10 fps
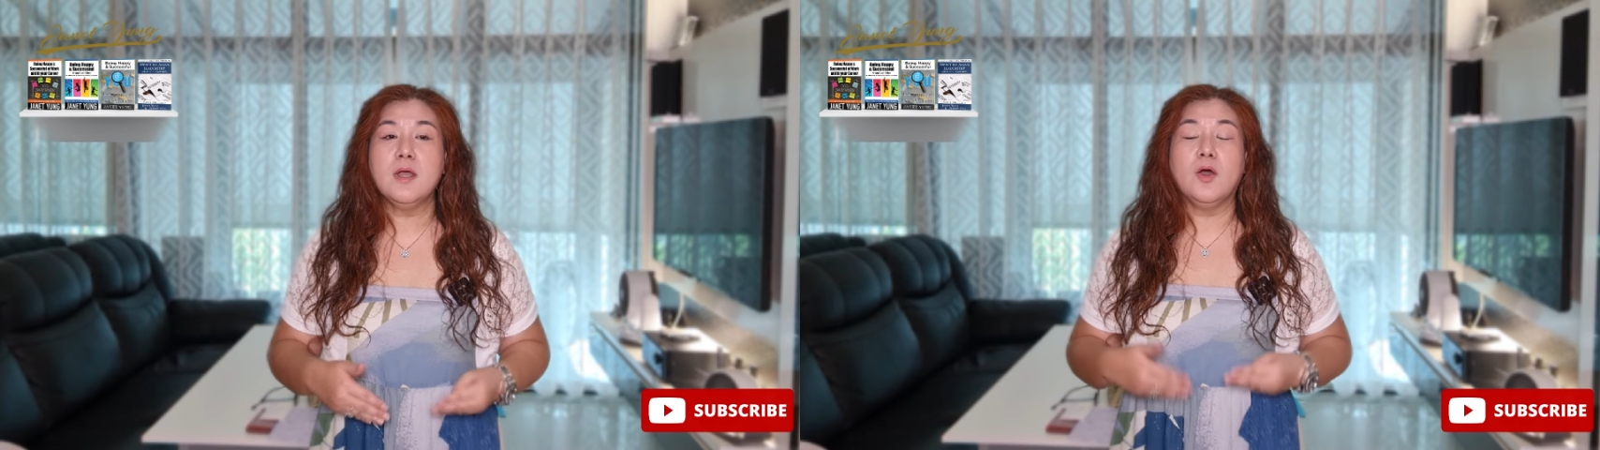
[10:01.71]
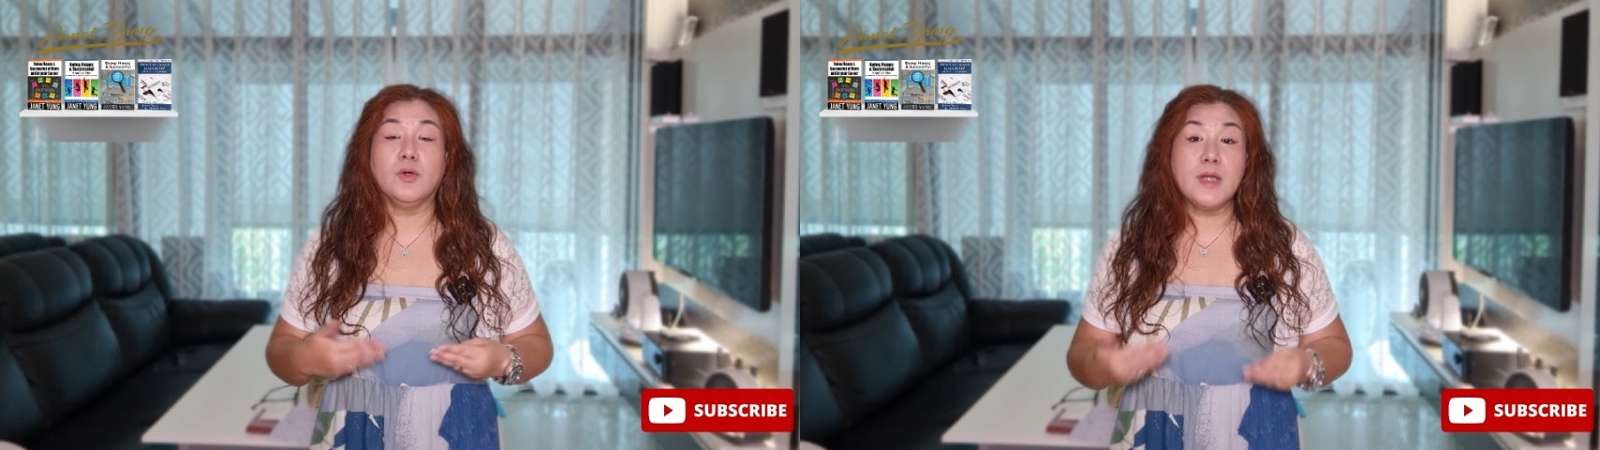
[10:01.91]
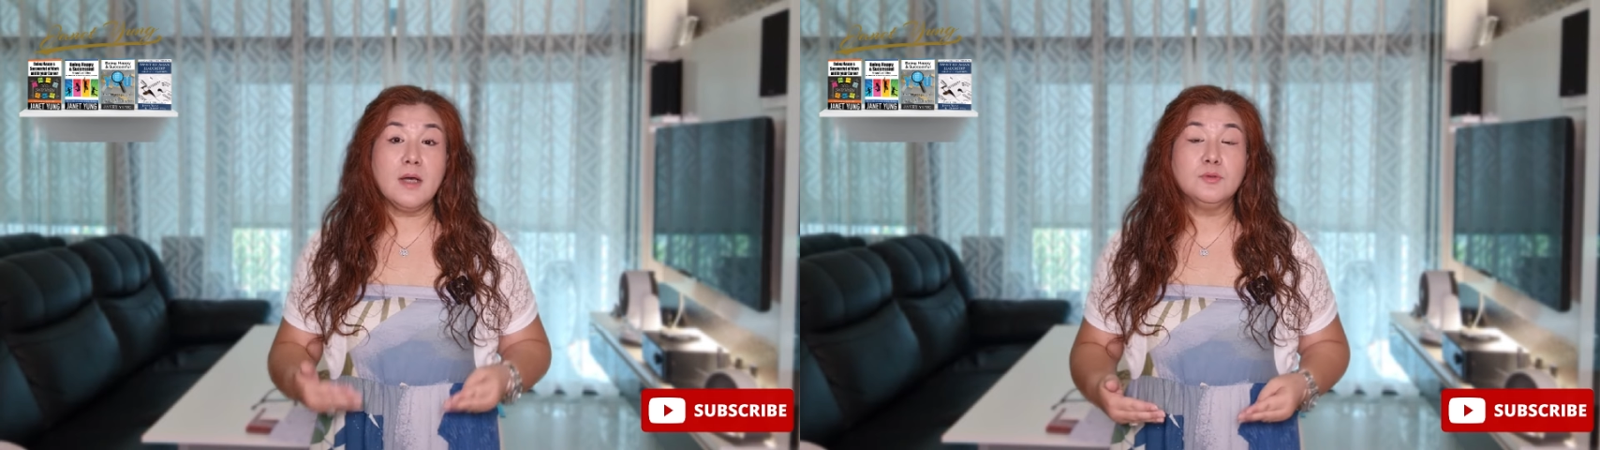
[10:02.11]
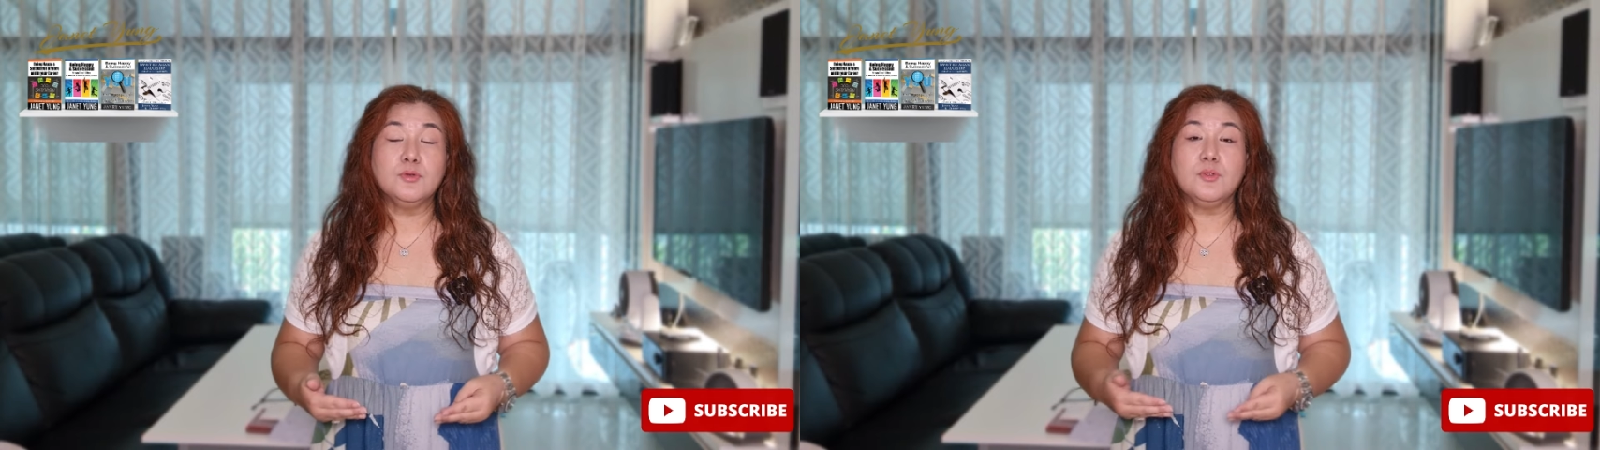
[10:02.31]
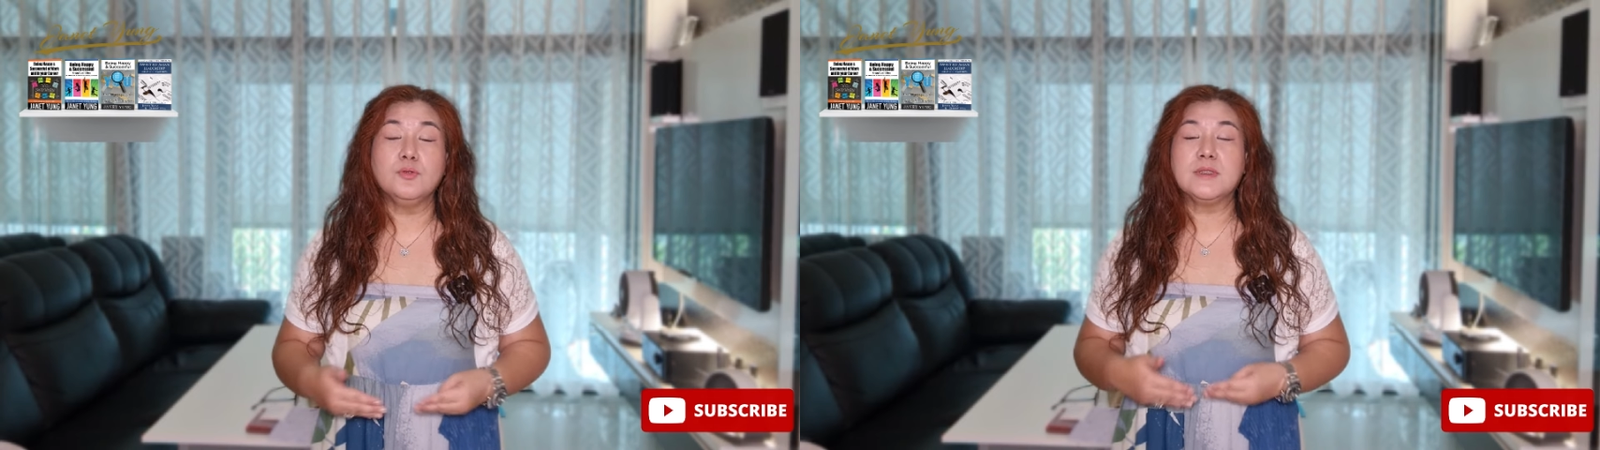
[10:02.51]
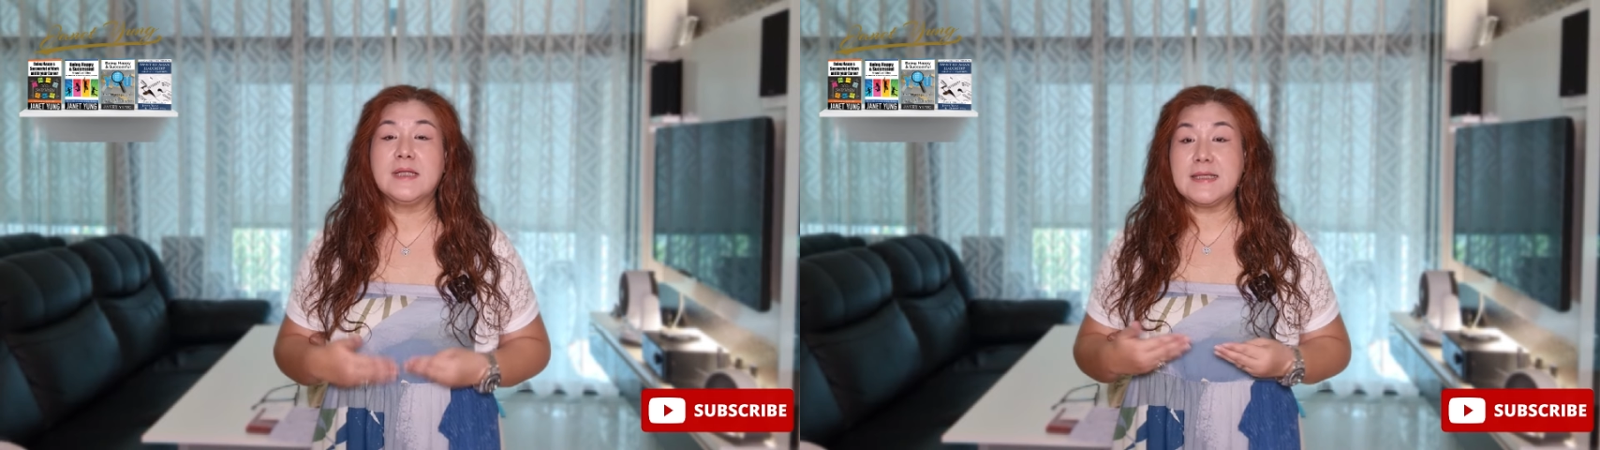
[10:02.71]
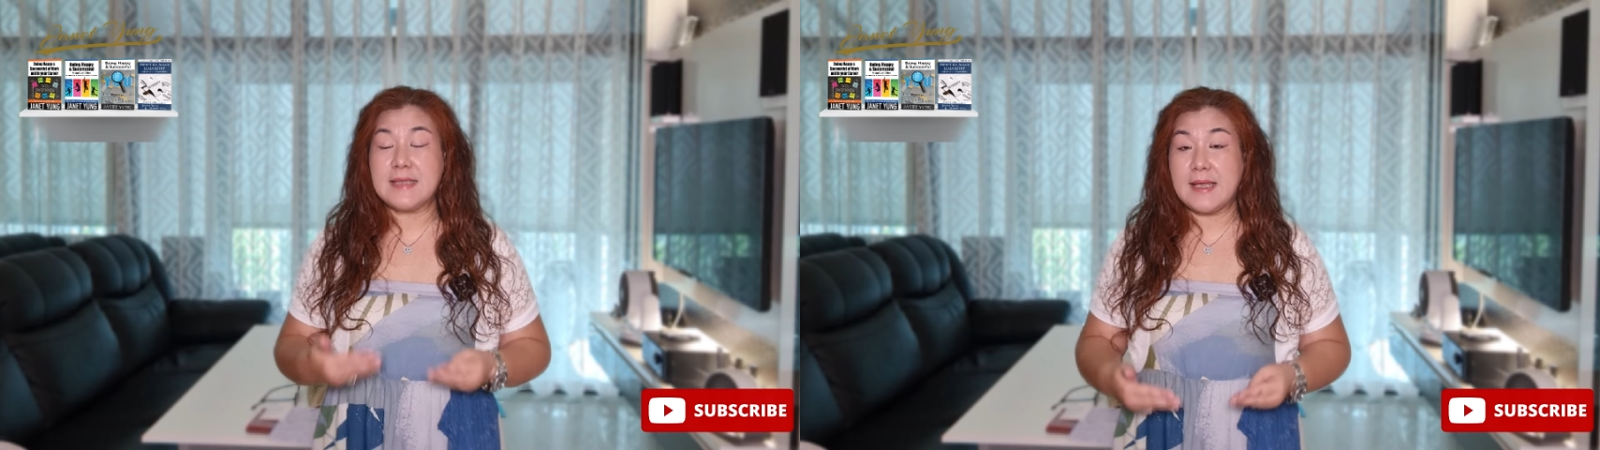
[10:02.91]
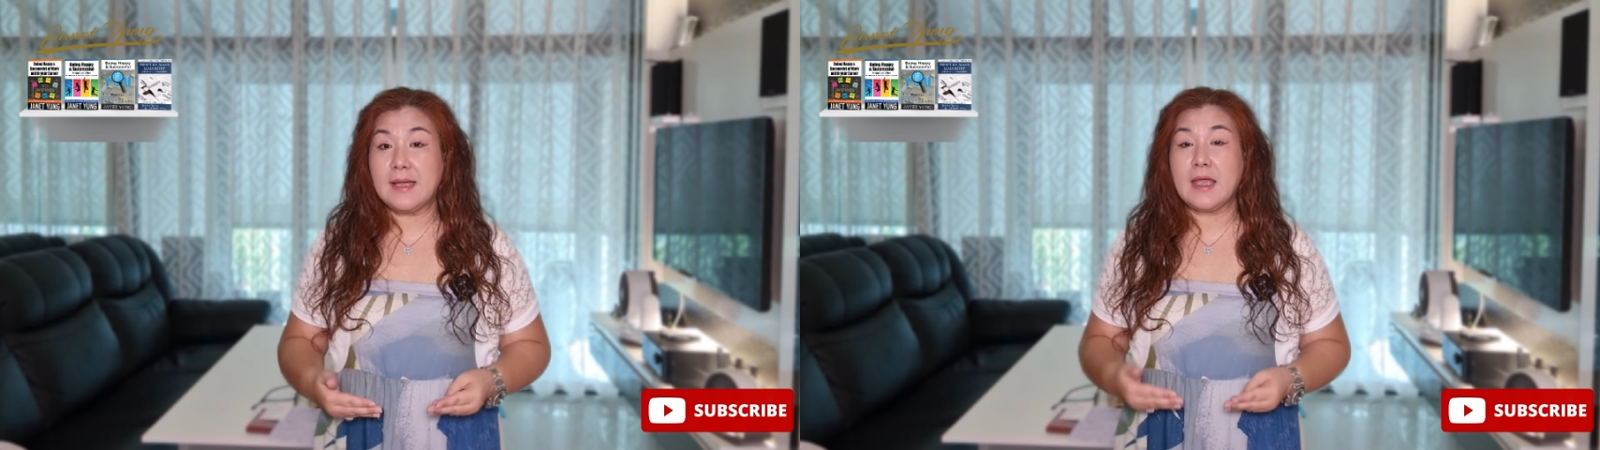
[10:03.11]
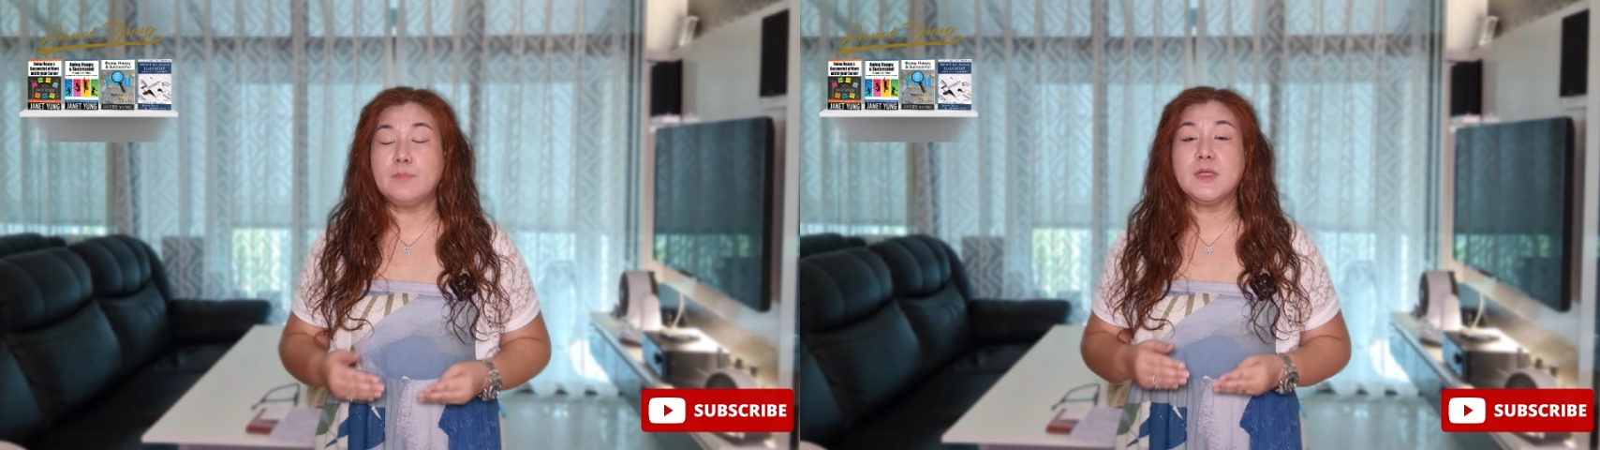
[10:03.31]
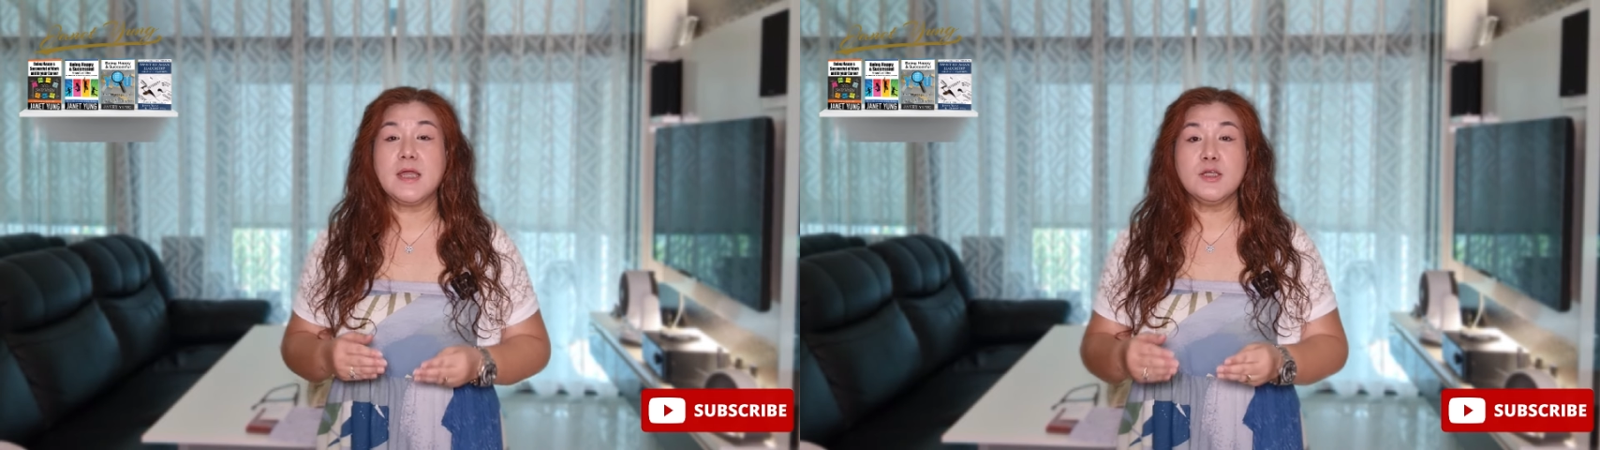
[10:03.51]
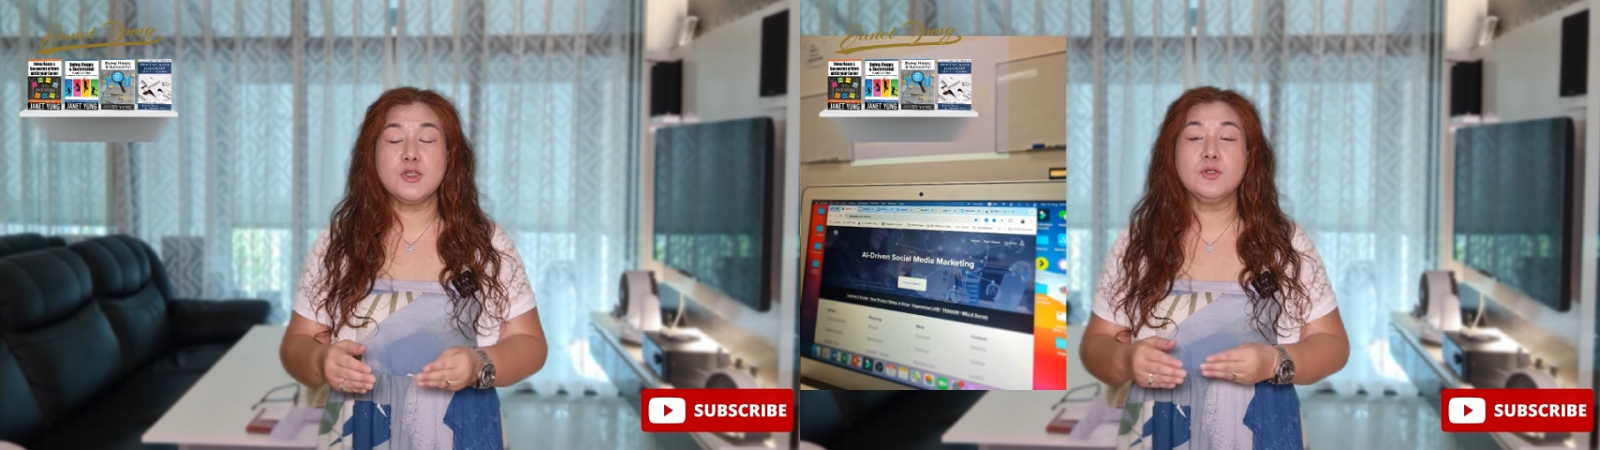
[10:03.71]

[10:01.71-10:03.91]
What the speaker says: on how to utilize AI application